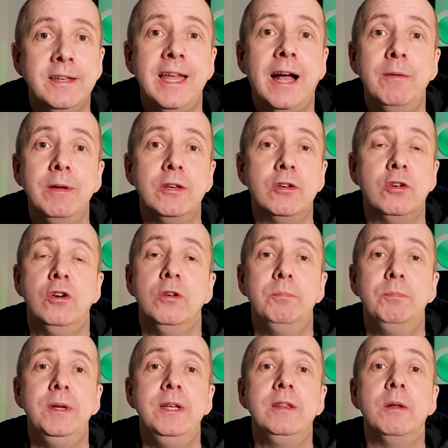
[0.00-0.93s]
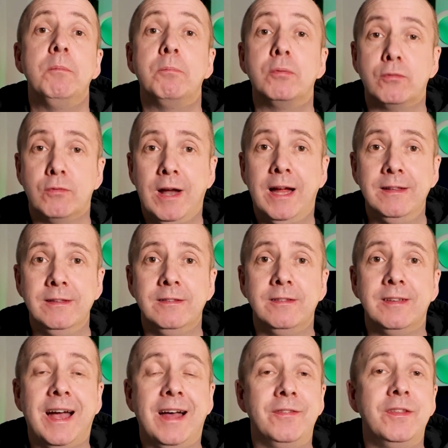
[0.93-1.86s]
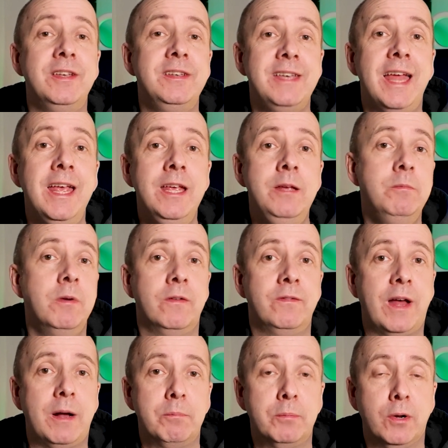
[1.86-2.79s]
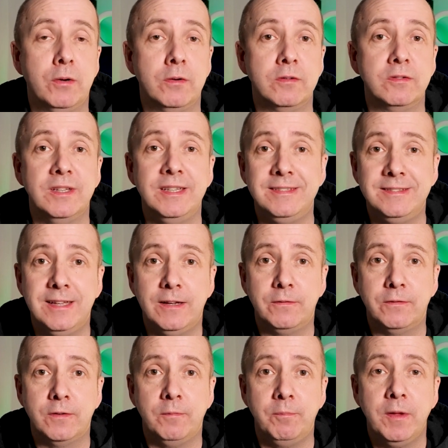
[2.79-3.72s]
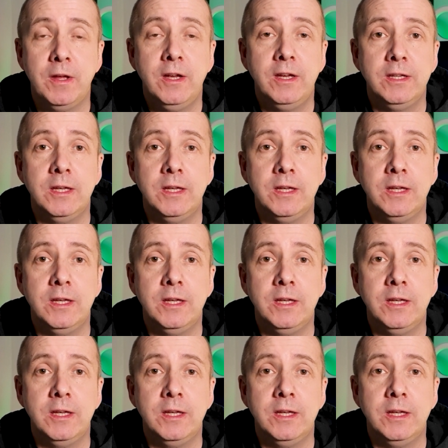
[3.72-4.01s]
Now, it could be the brand and the name of that product is different.